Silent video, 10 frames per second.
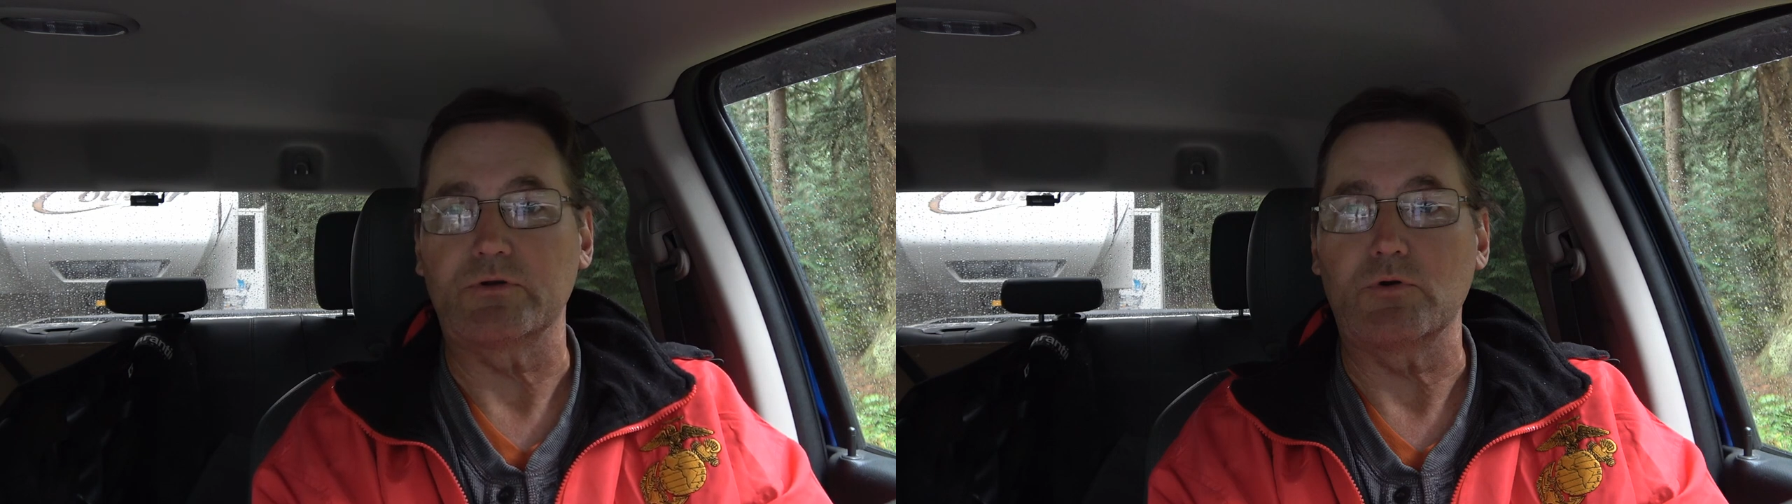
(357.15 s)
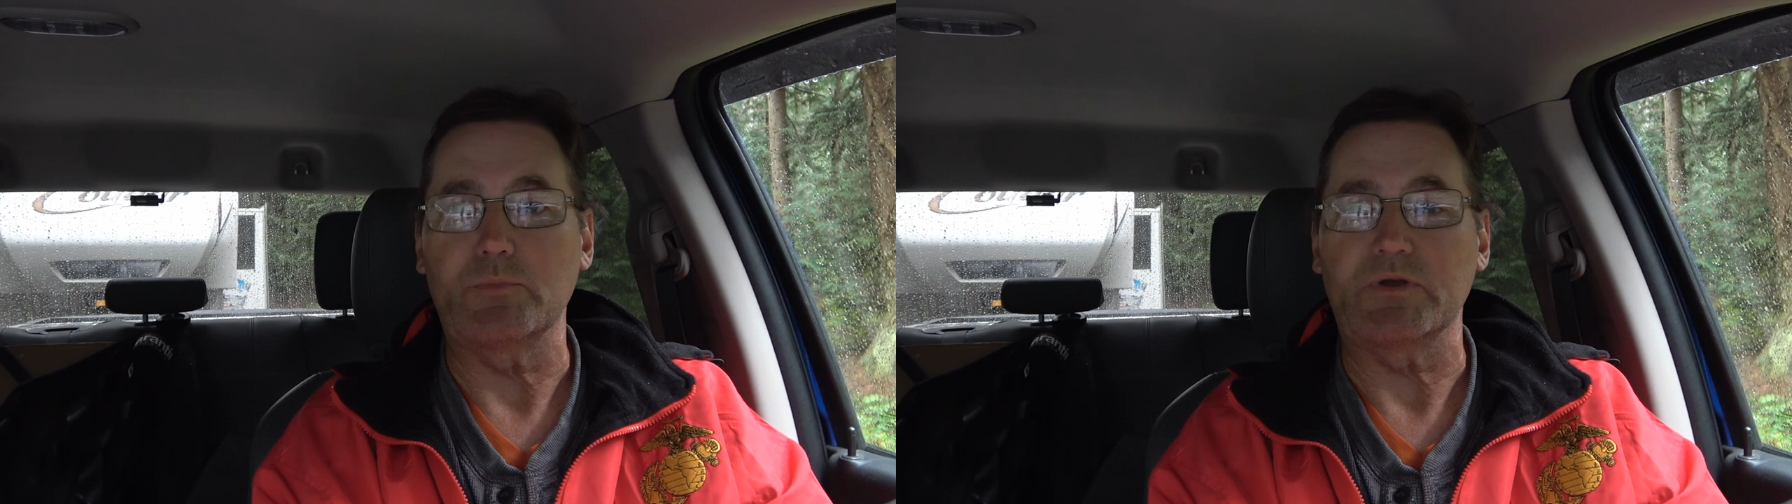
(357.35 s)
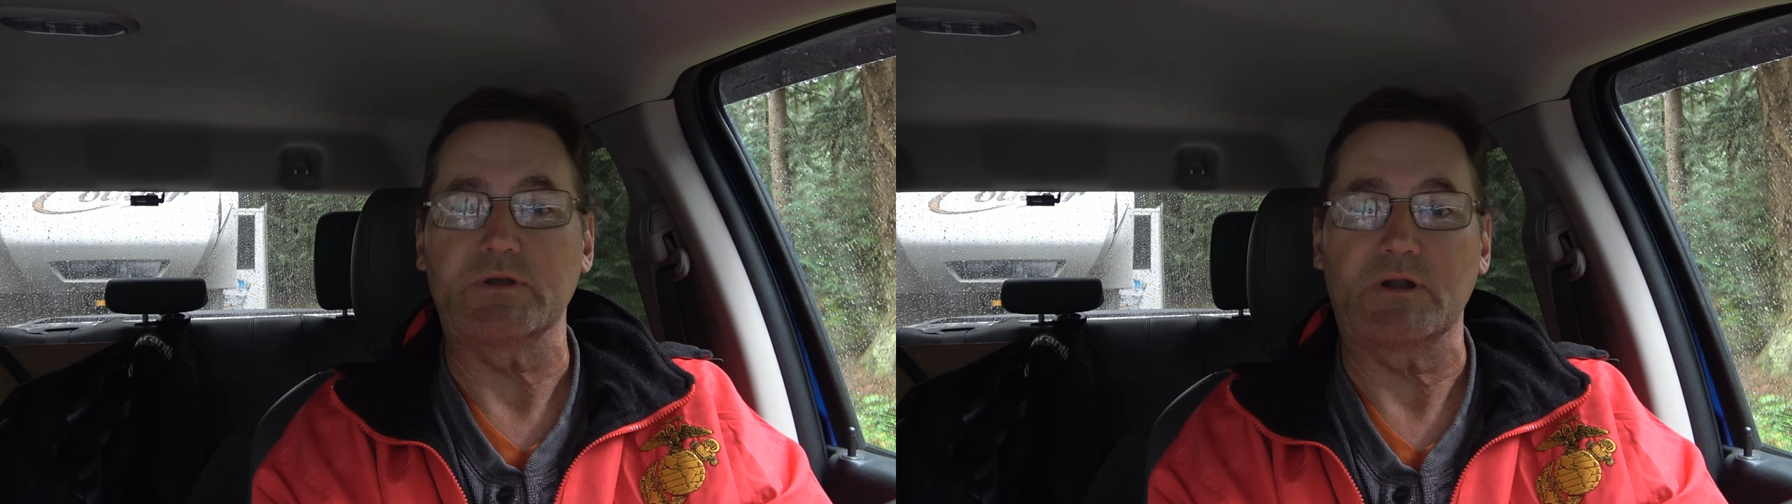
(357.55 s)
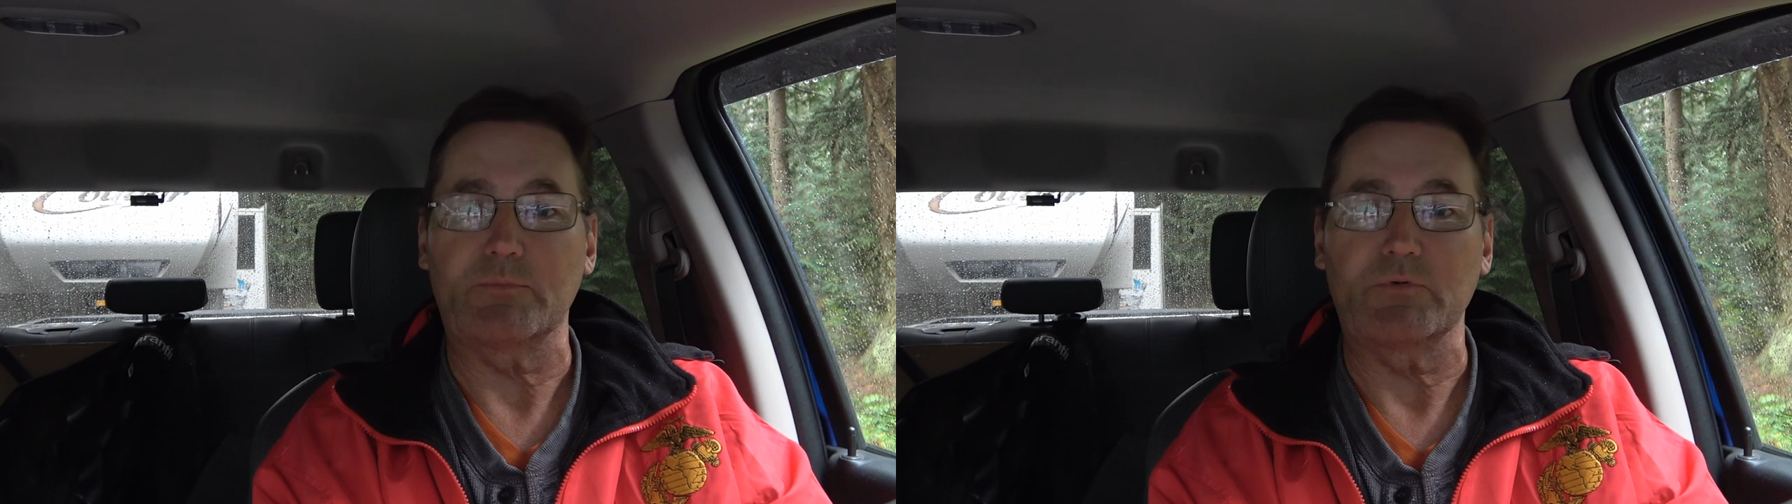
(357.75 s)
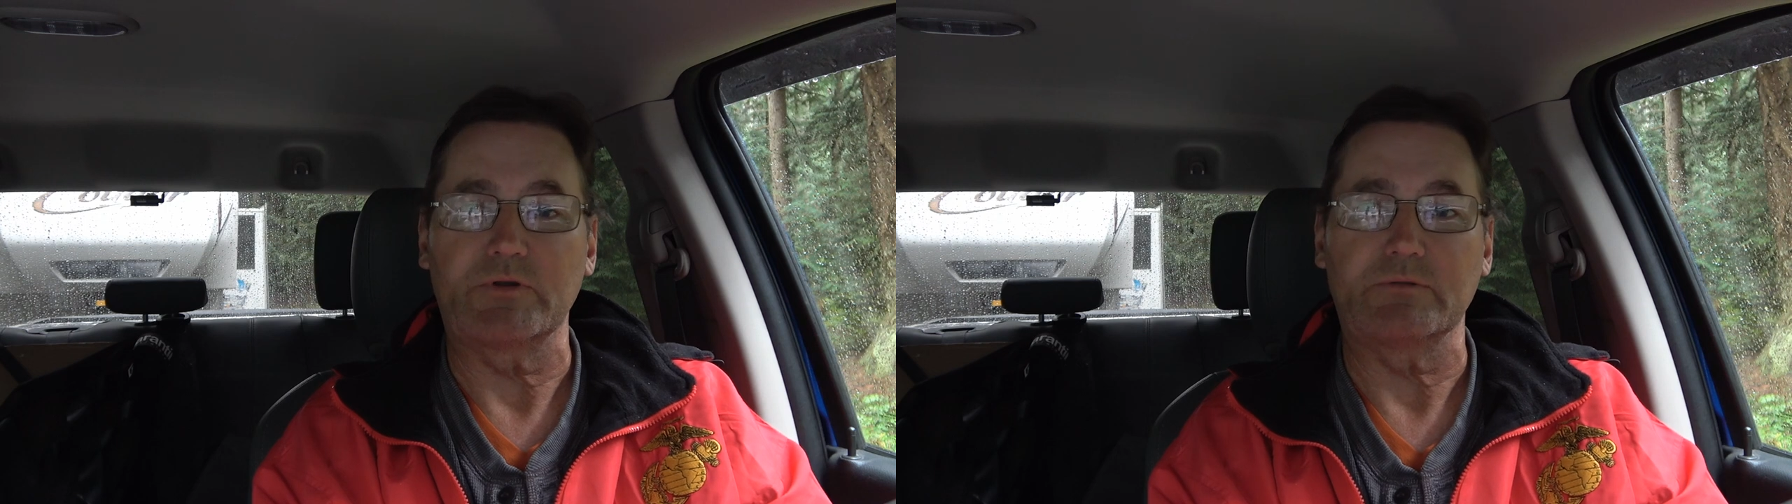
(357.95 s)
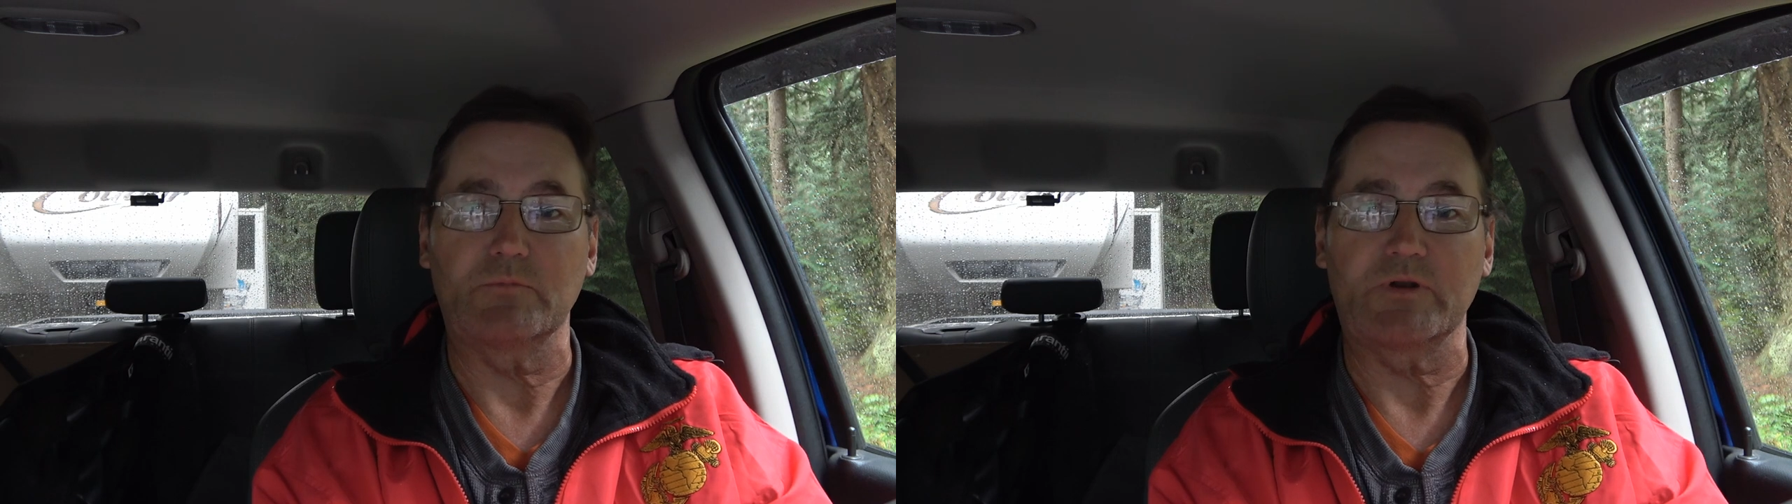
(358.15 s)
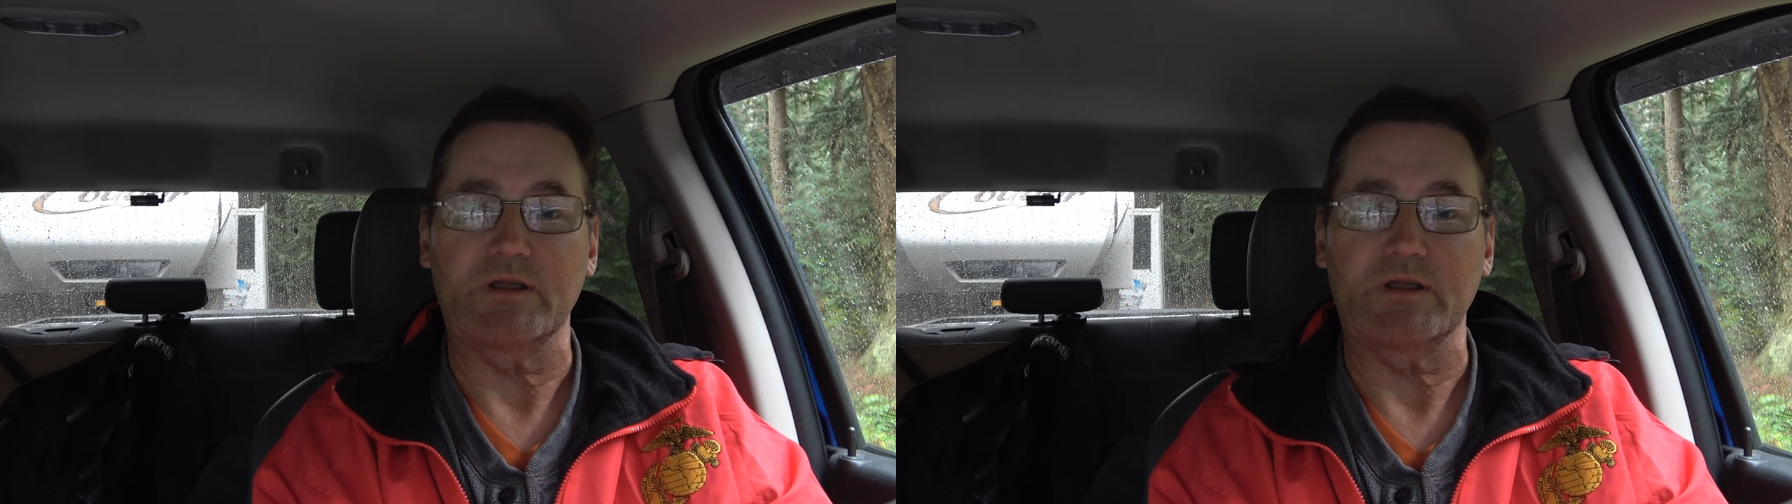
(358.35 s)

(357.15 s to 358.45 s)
and go pick it up when